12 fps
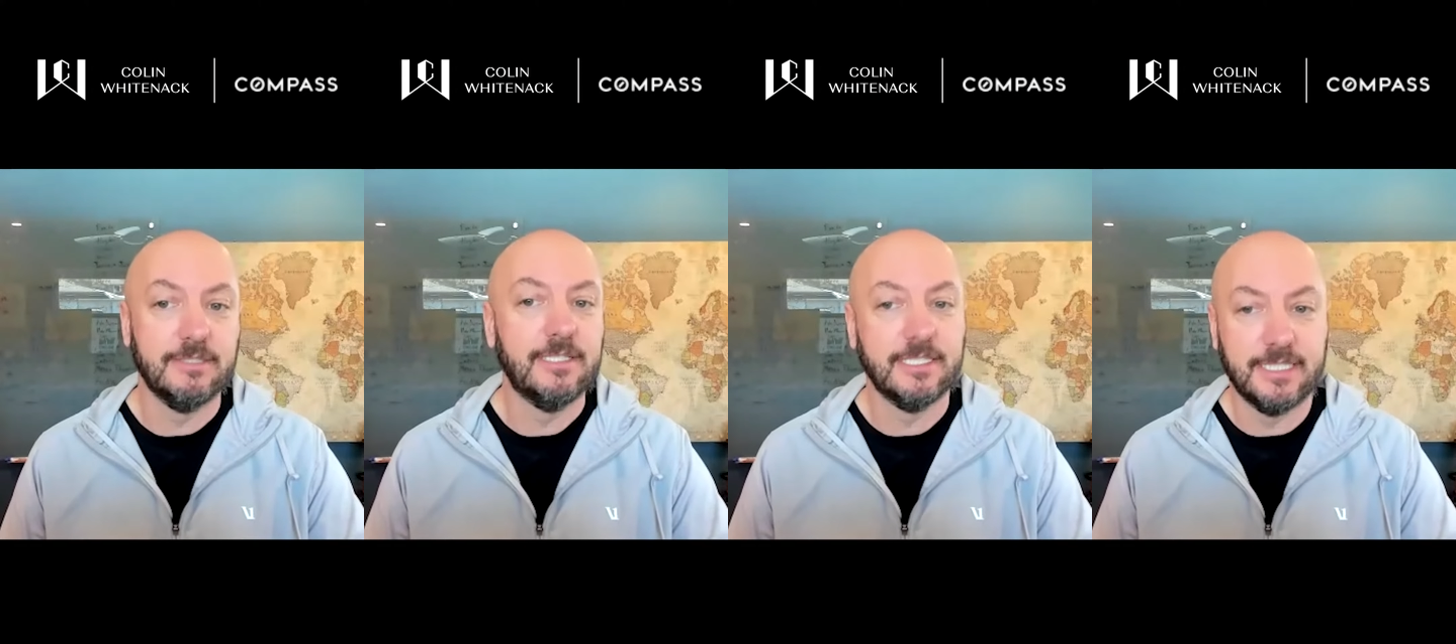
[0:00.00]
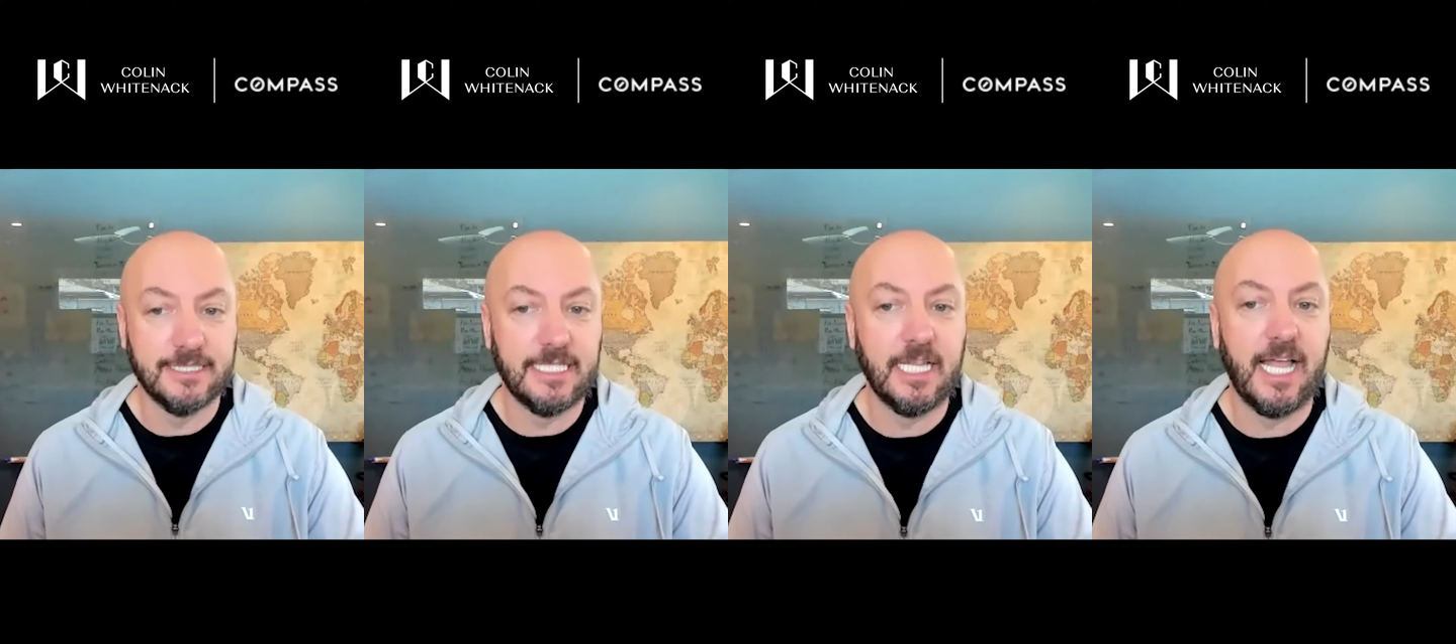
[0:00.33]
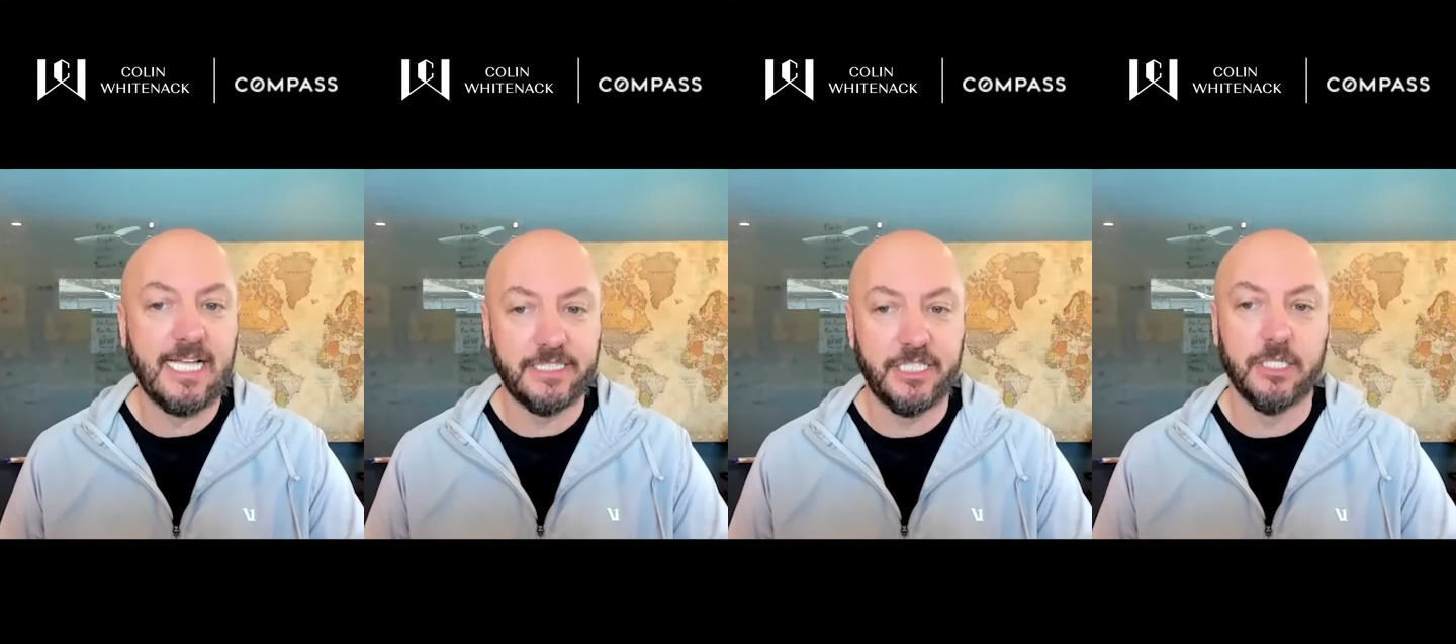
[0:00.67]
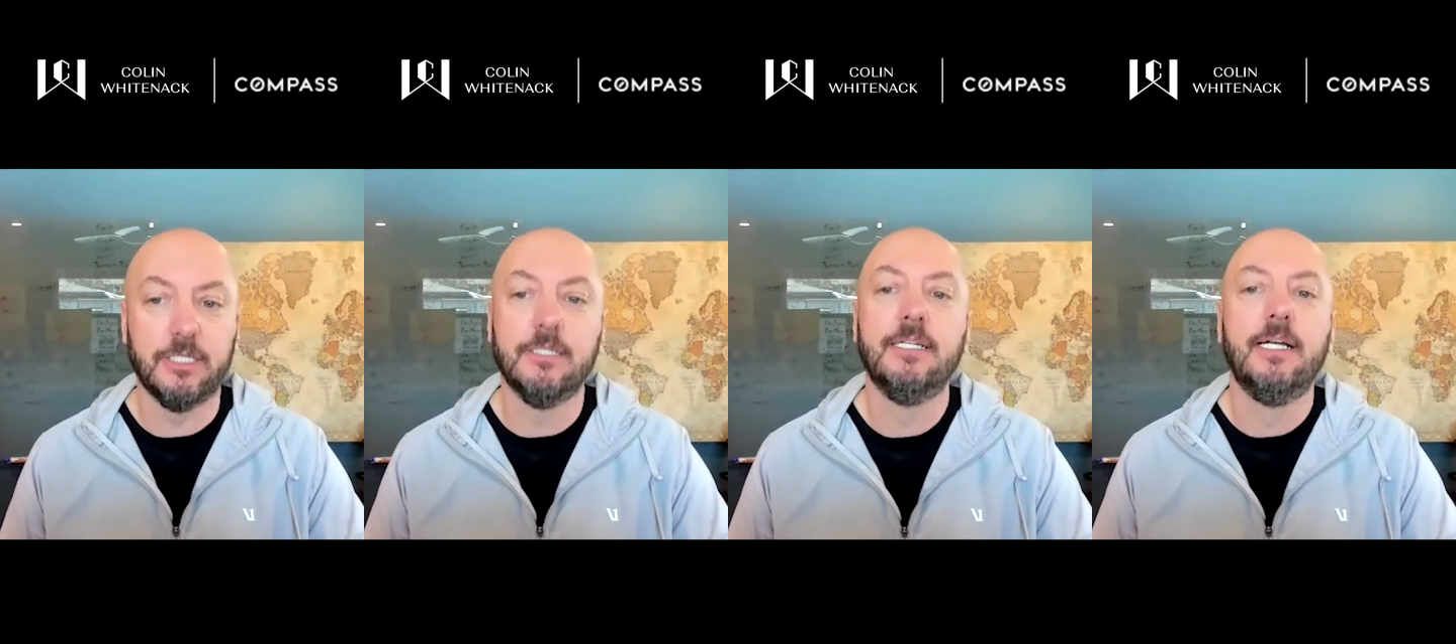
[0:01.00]
this isn't last
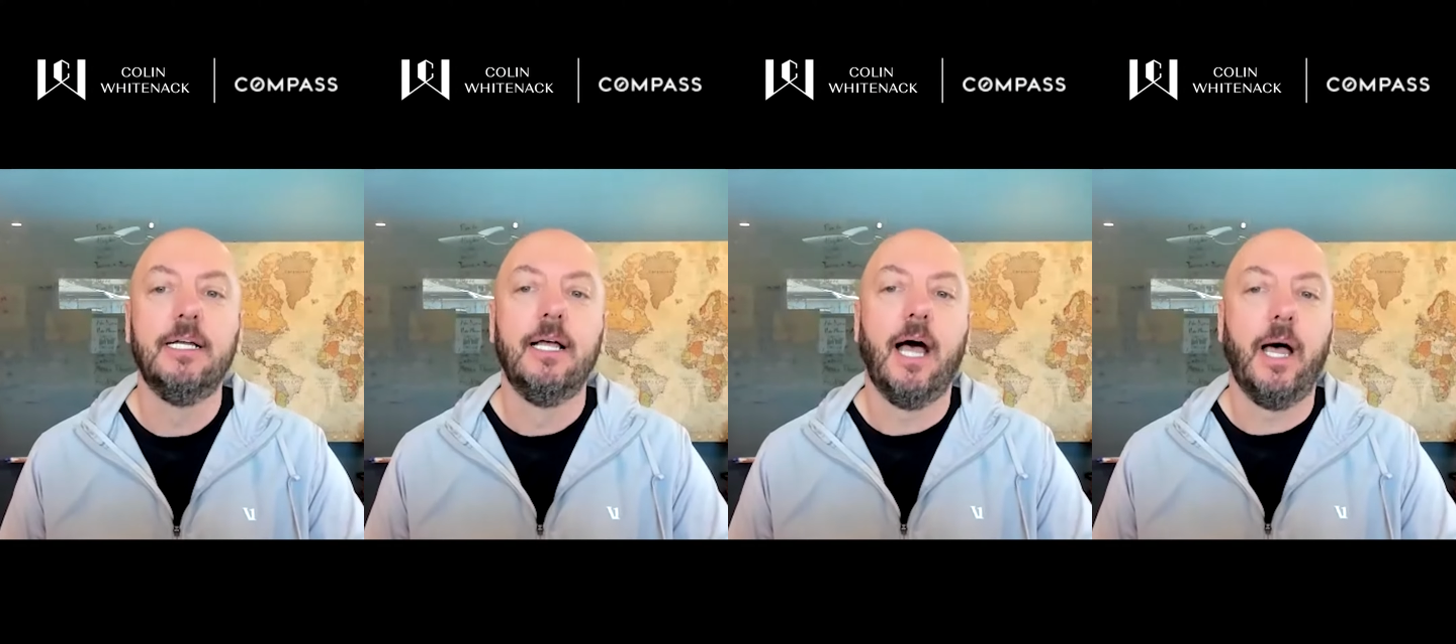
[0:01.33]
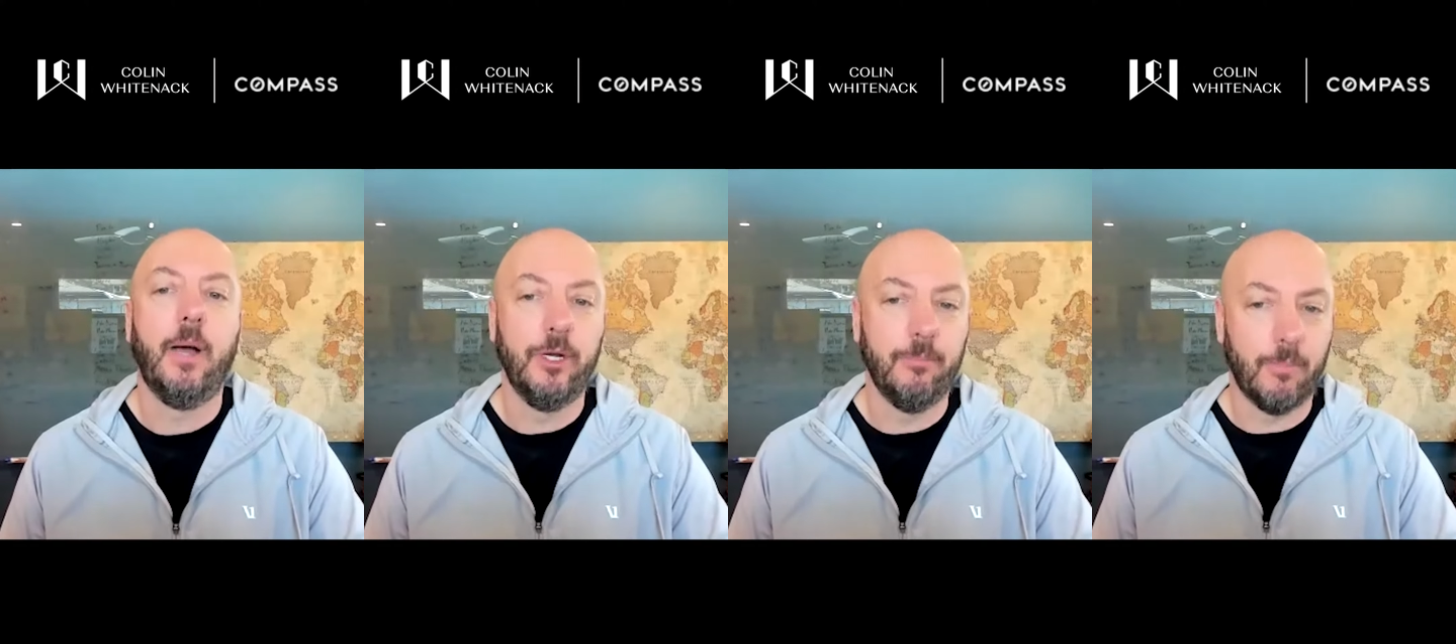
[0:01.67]
year I wouldn't